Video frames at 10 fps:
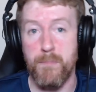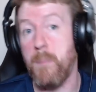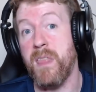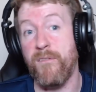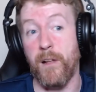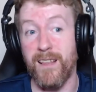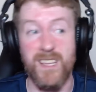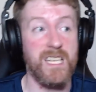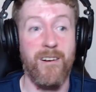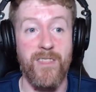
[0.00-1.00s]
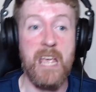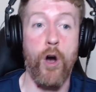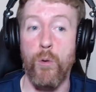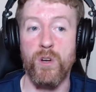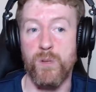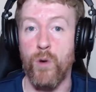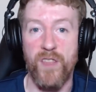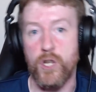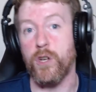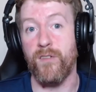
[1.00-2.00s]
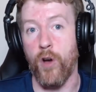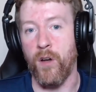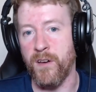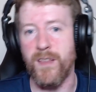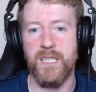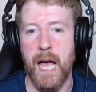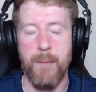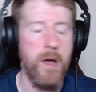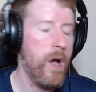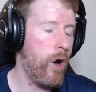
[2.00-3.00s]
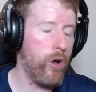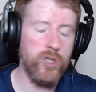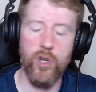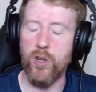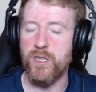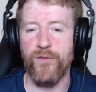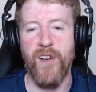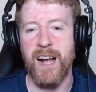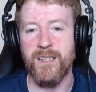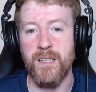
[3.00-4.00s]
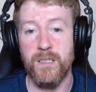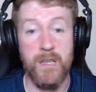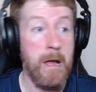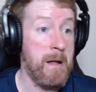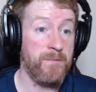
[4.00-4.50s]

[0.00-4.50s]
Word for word: Maybe they felt like the salary they got wasn't what they should have gotten at the time. All sorts of factors.